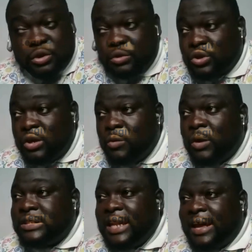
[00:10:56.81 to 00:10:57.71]
So it
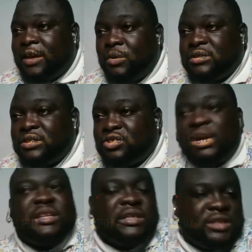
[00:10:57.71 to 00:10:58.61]
wasn't like it was a
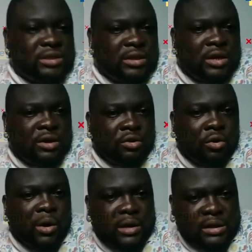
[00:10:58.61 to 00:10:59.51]
strategy
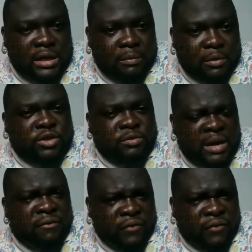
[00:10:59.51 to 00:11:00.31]
or anything, because many